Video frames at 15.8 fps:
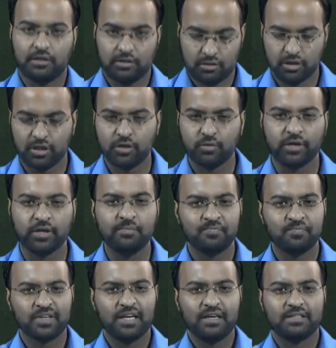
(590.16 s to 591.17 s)
Third
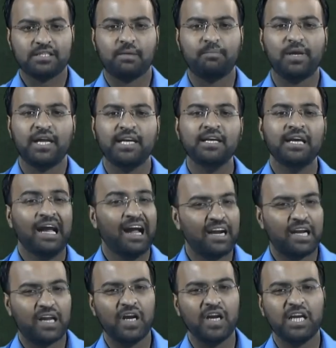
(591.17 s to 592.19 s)
one, supplying
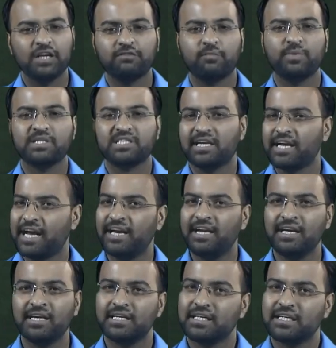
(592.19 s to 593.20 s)
trade information
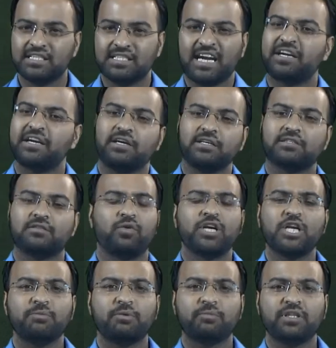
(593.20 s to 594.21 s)
and statistics. What do
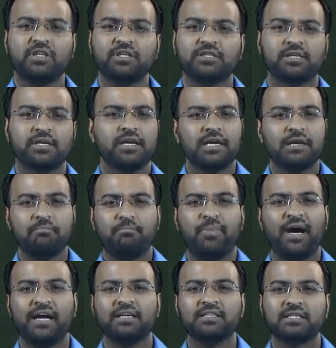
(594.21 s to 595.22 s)
you mean by this?
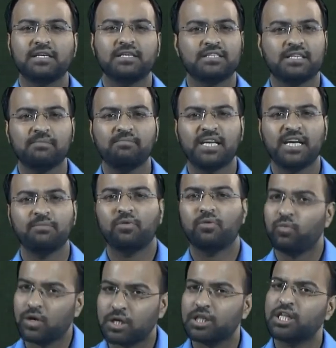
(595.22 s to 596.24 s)
Banks sometimes
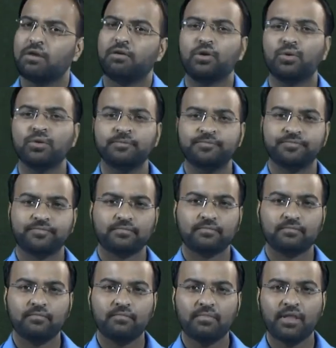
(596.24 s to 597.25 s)
what they will do,
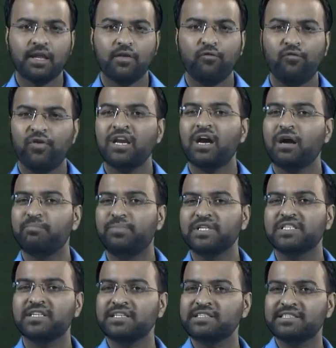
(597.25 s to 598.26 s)
when a
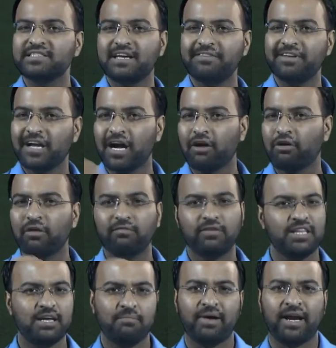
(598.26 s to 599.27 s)
business is having account with
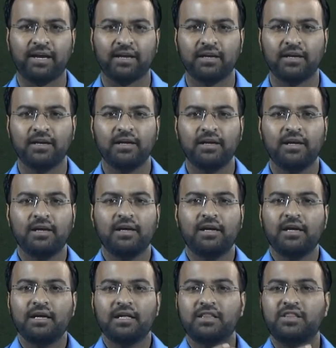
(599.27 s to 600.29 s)
the bank,
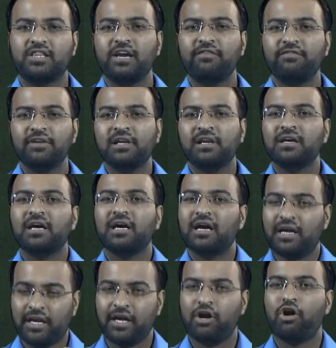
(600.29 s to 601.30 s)
they will
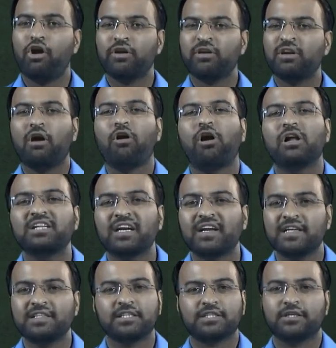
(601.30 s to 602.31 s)
record on all the
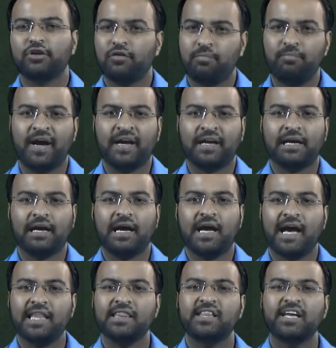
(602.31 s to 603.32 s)
transaction of bank,
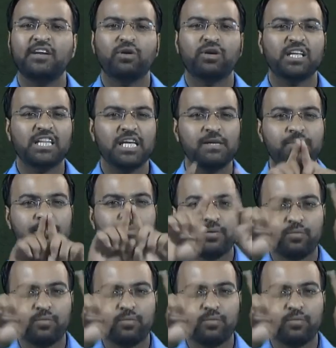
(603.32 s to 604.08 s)
and then okay, they'll prepare